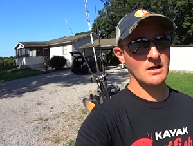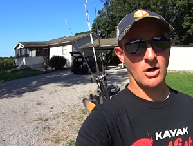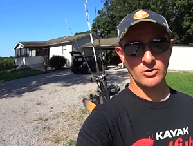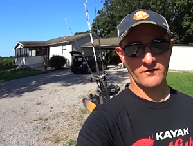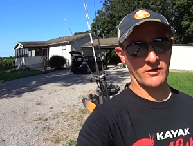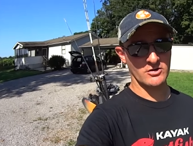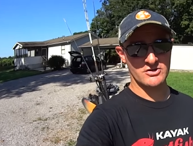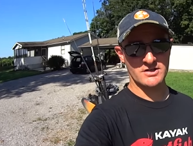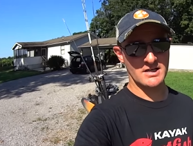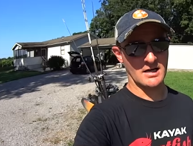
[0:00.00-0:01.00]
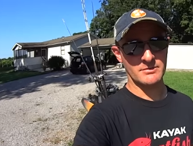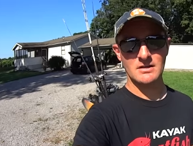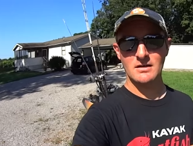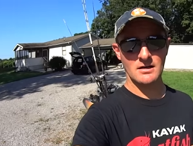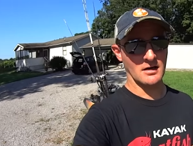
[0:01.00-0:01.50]
on the first attempt
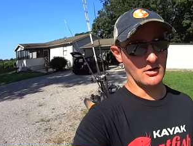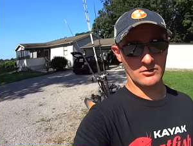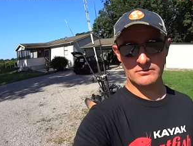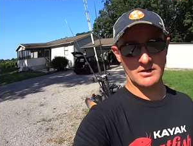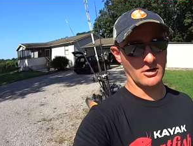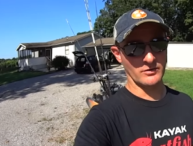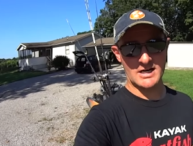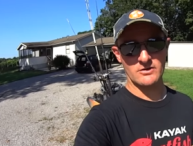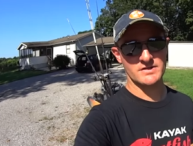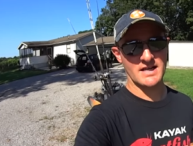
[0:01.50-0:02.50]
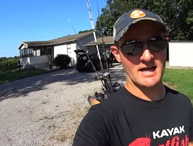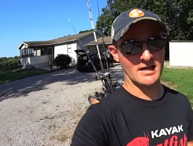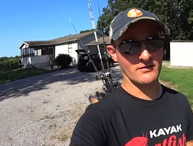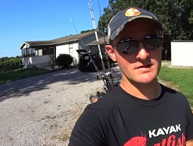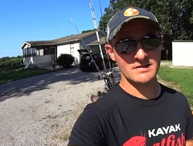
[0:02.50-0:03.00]
on either side of it.